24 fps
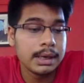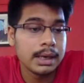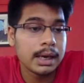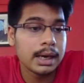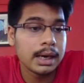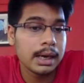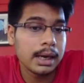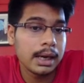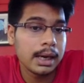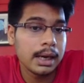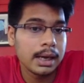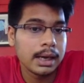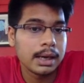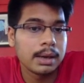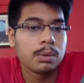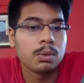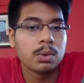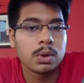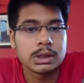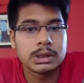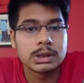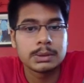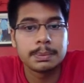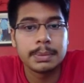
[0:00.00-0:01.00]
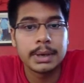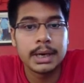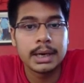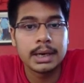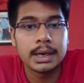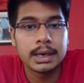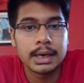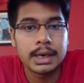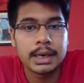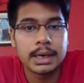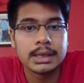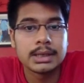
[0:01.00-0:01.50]
A was paired
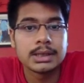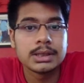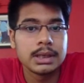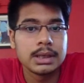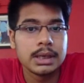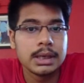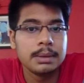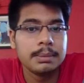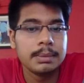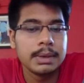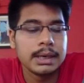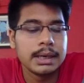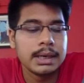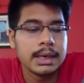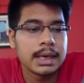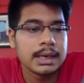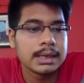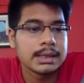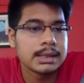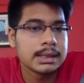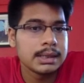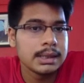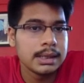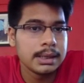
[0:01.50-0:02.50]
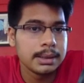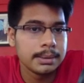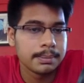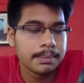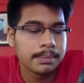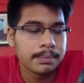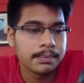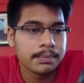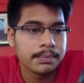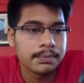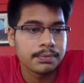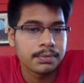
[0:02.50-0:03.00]
against Team India C,
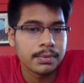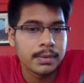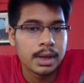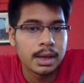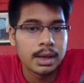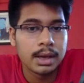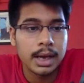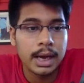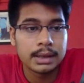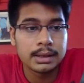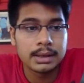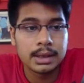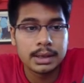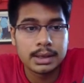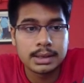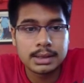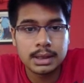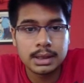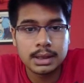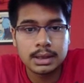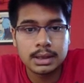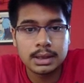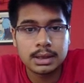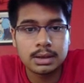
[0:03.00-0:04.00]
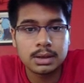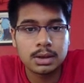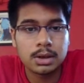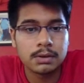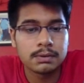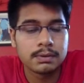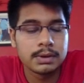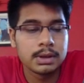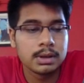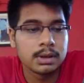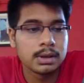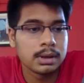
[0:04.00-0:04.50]
and the result of
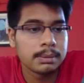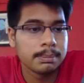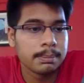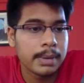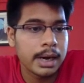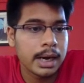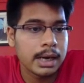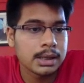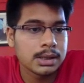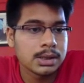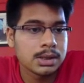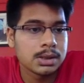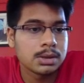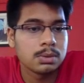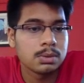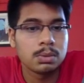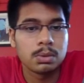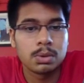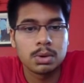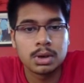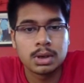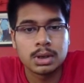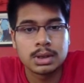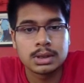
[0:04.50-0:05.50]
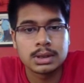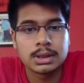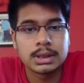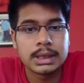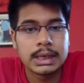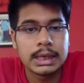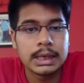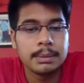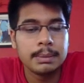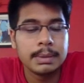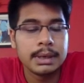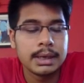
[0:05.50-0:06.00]
the match was
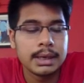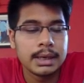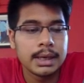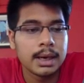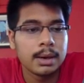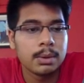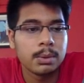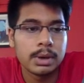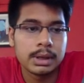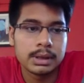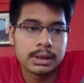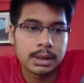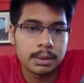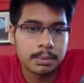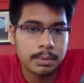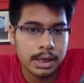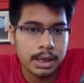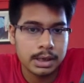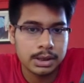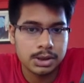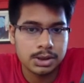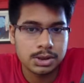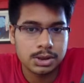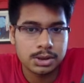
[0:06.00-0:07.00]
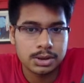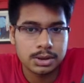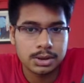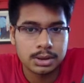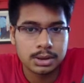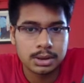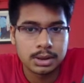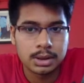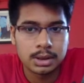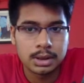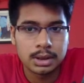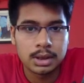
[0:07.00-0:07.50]
Team India won the match.
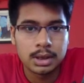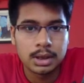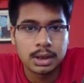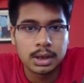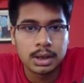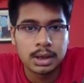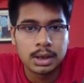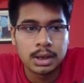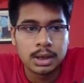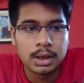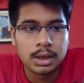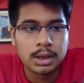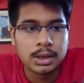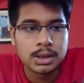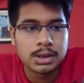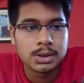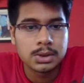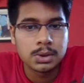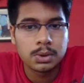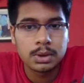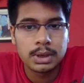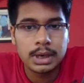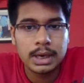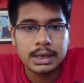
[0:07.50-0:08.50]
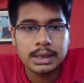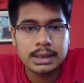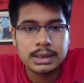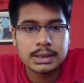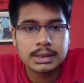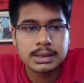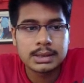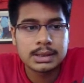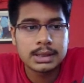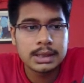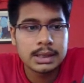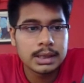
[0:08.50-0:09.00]
So let's
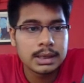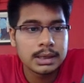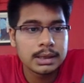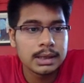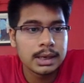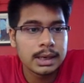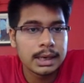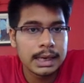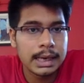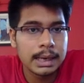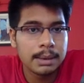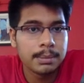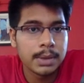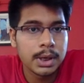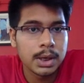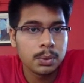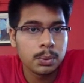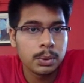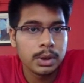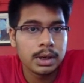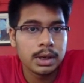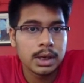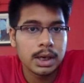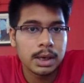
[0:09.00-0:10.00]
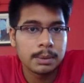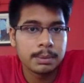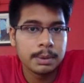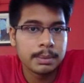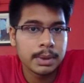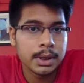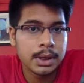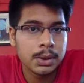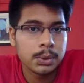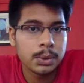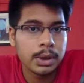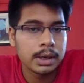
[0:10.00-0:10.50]
see the game between
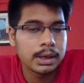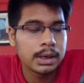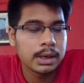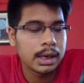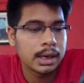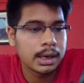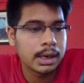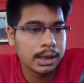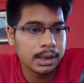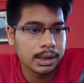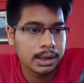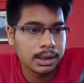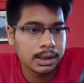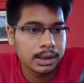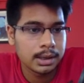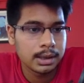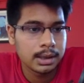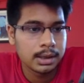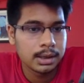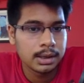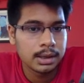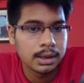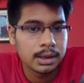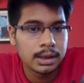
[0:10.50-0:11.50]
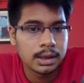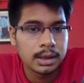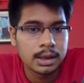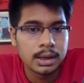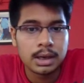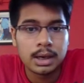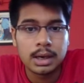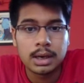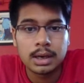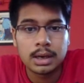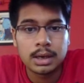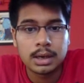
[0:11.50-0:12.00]
Abhimanyu and Narayanan.
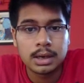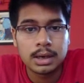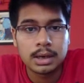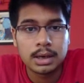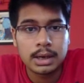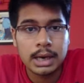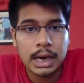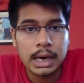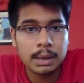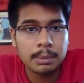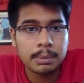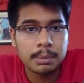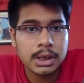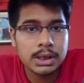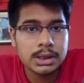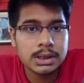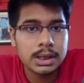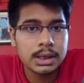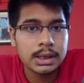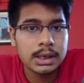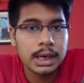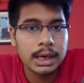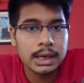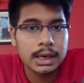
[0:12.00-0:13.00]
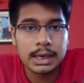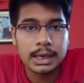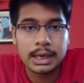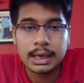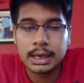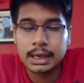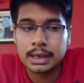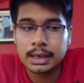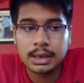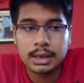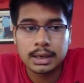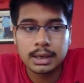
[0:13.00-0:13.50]
Grandmaster
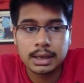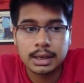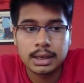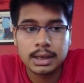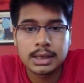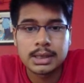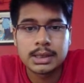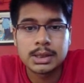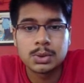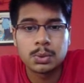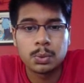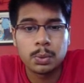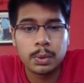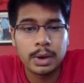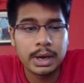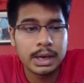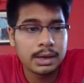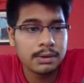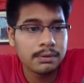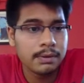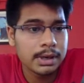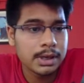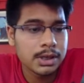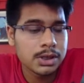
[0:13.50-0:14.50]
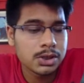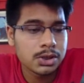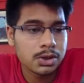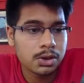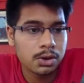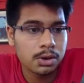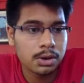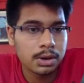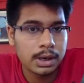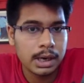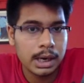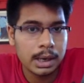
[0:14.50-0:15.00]
Narayanan is very
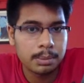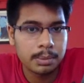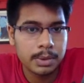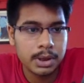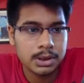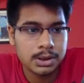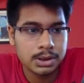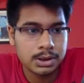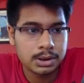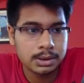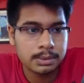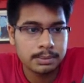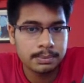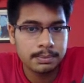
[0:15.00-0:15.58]
strong Grandmaster.